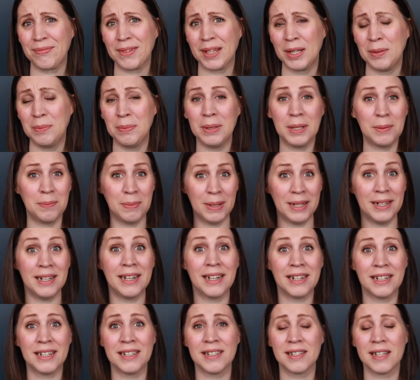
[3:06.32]
But by
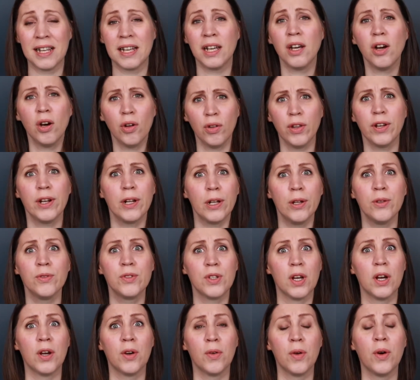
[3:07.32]
then it's like, oh, the clothes
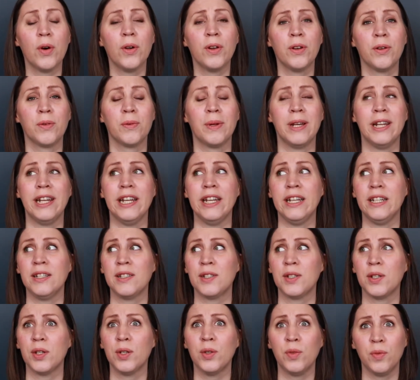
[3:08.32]
are on already,
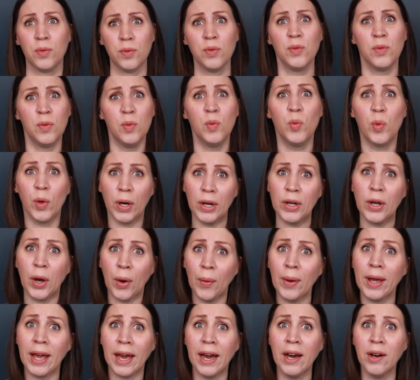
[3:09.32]
so we're
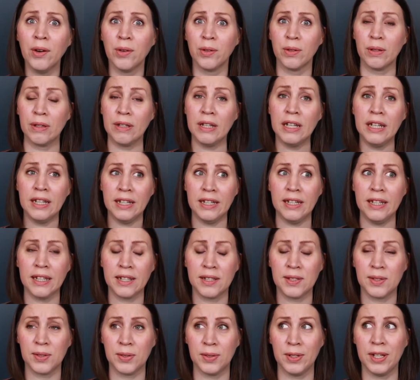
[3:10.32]
going out. Yes
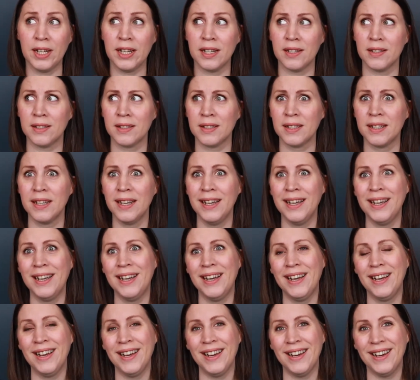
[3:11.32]
sir, yes.
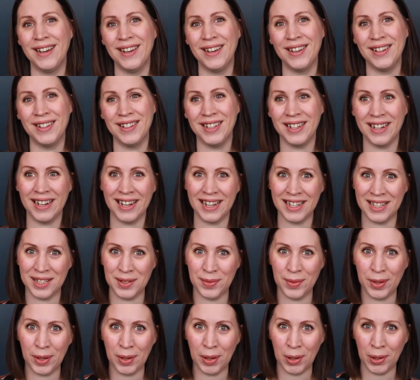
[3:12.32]
Didn't last
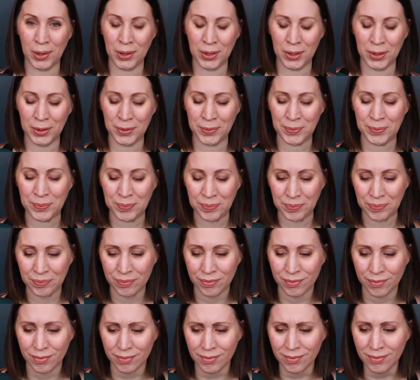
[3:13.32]
very long though.
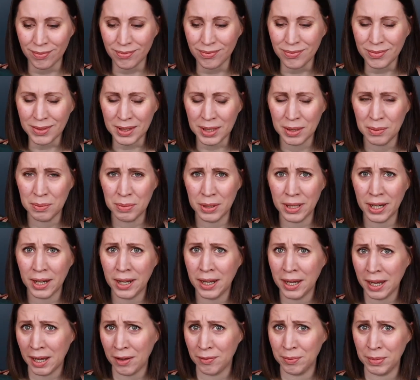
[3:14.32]
But I
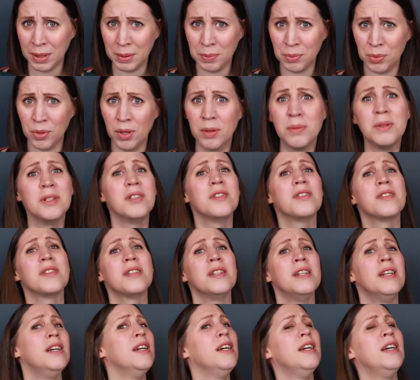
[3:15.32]
have been promised
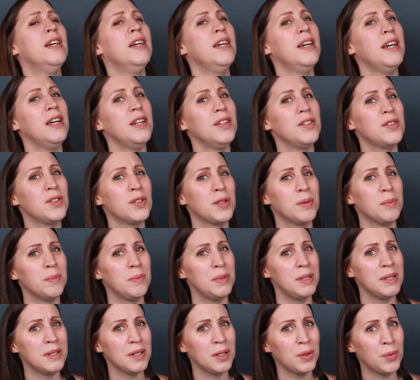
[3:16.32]
some
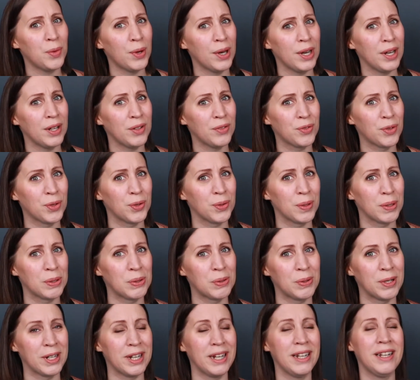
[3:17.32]
peace and quiet for
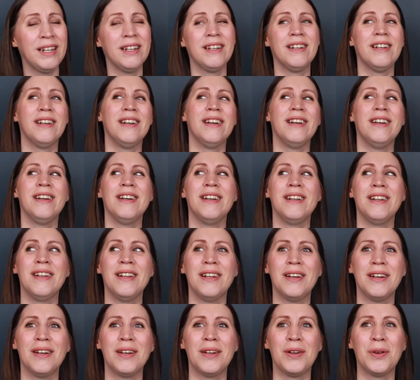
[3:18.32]
recording, and
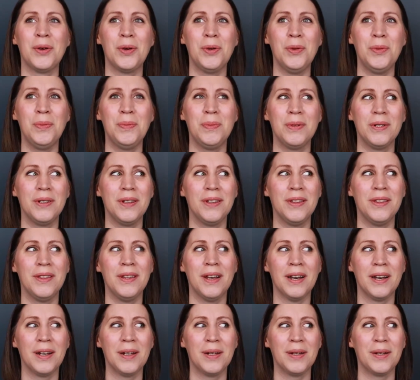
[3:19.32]
I hope
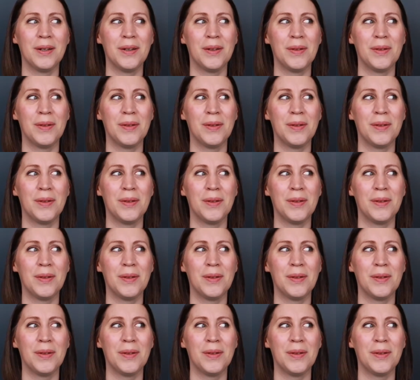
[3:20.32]
that